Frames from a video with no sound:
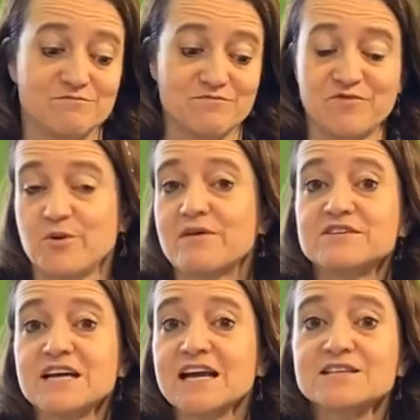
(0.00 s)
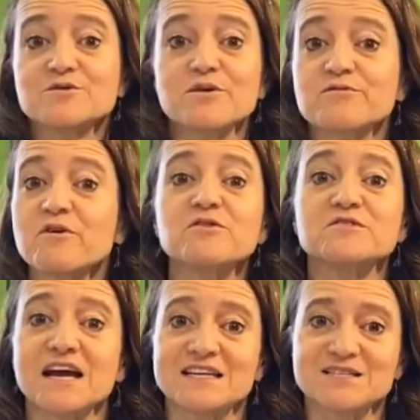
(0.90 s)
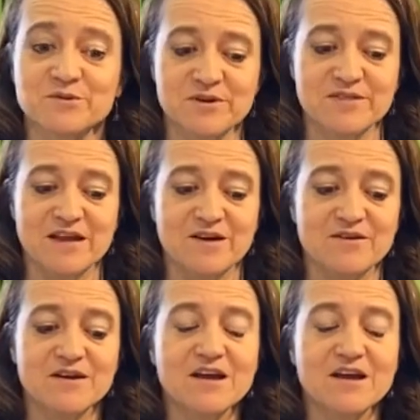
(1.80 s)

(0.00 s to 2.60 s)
If you have a dinosaur, throw your dinosaur in there.